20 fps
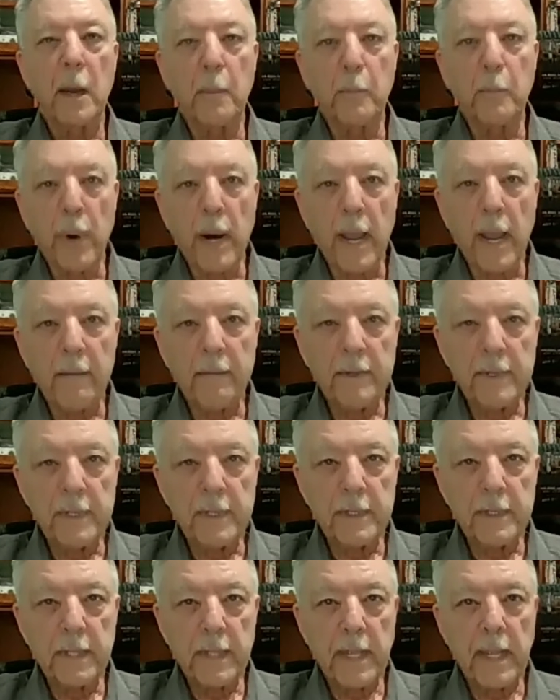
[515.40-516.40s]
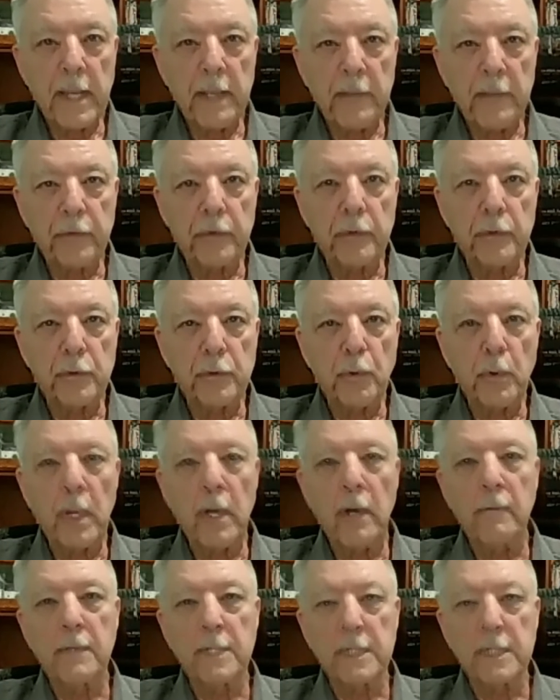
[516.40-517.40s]
a private K through
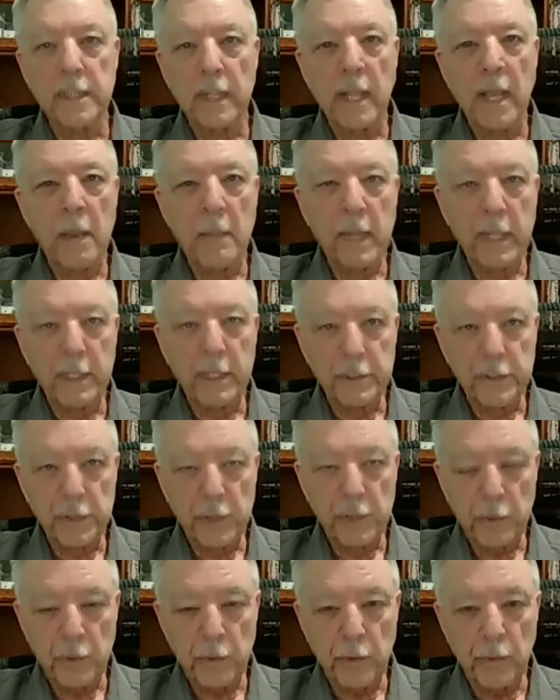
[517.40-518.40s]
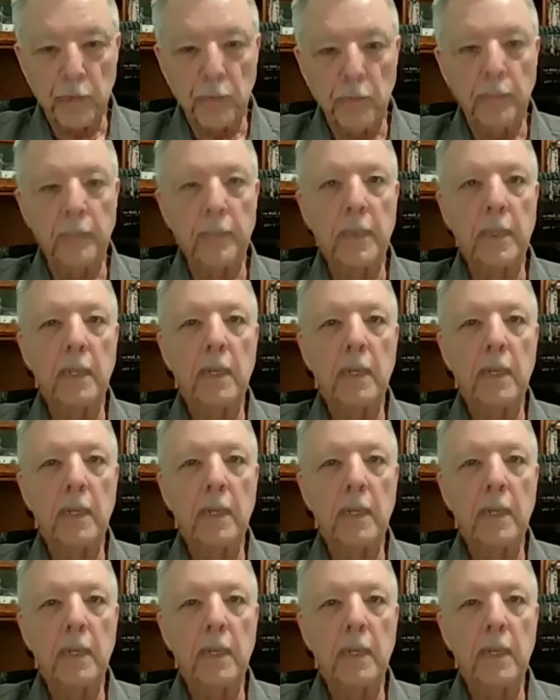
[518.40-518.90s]
12 Islamic school,